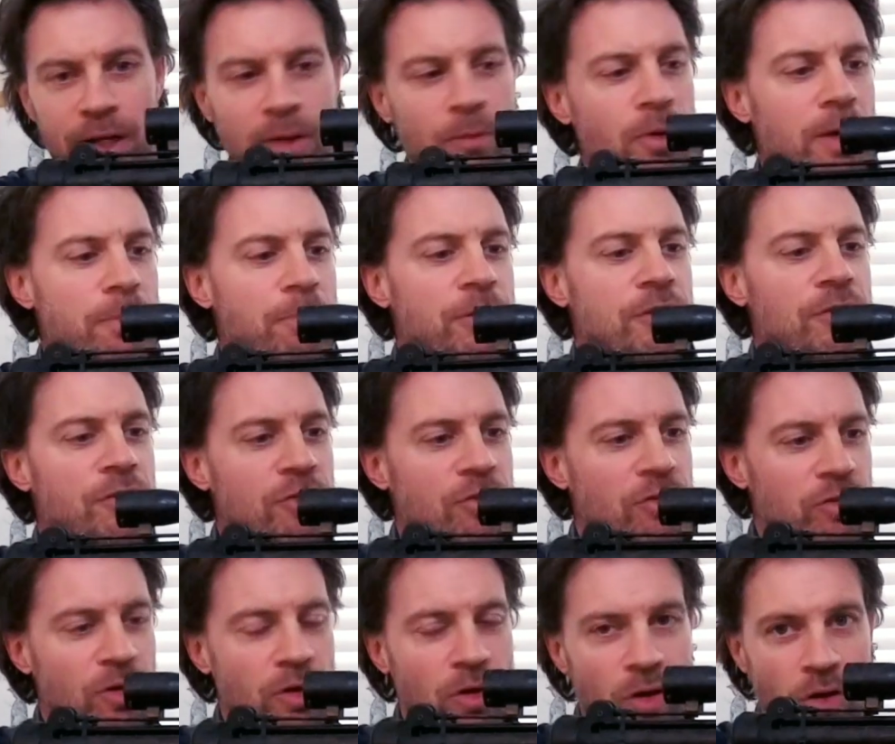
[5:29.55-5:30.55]

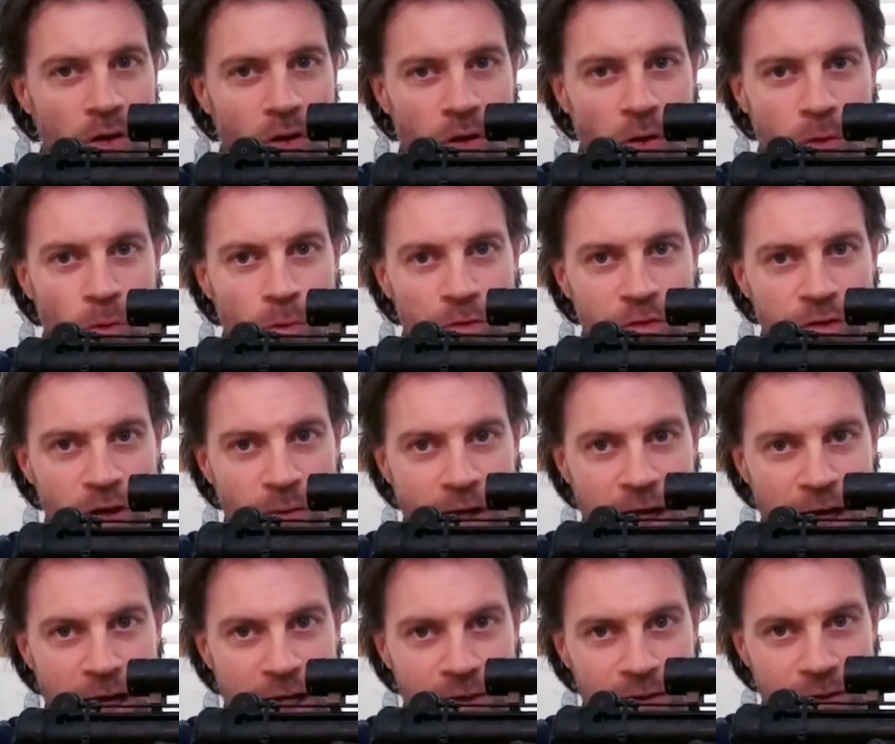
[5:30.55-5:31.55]
weapons also
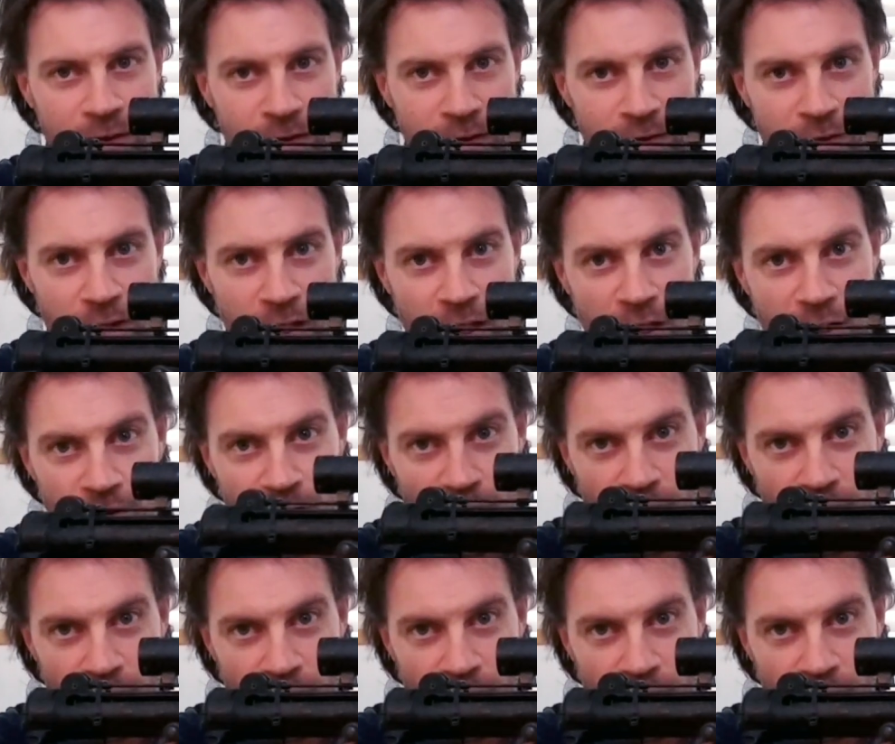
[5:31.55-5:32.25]
had these